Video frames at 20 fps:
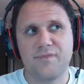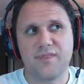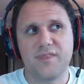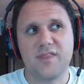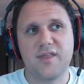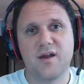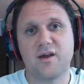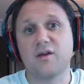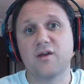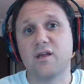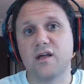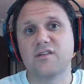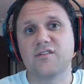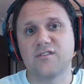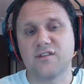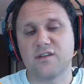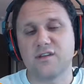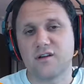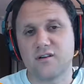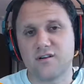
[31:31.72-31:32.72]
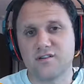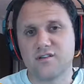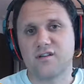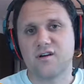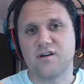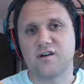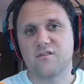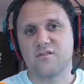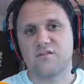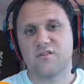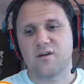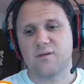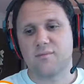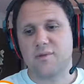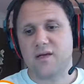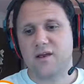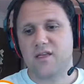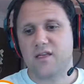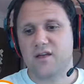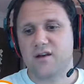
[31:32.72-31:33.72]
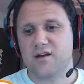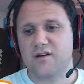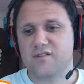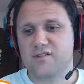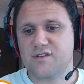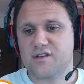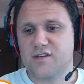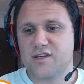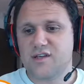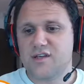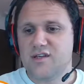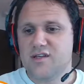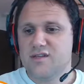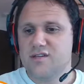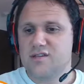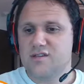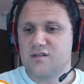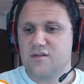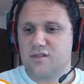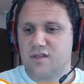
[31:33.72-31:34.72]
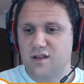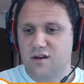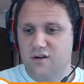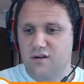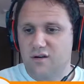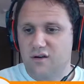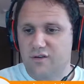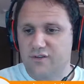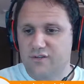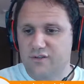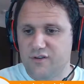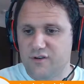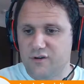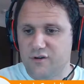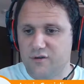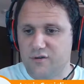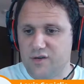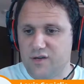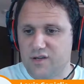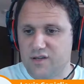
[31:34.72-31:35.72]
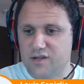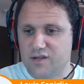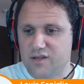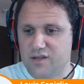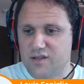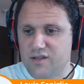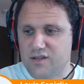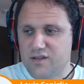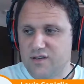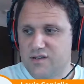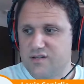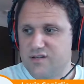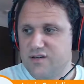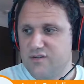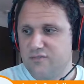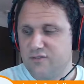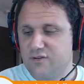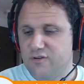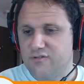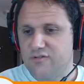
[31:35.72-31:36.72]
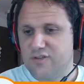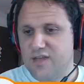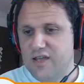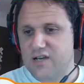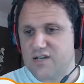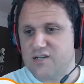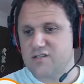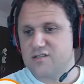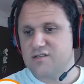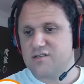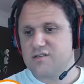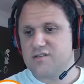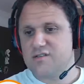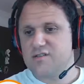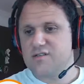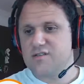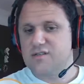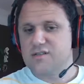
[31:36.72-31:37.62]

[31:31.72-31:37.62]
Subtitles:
they're gunslingers, they're bounty hunters, so they are also different factions.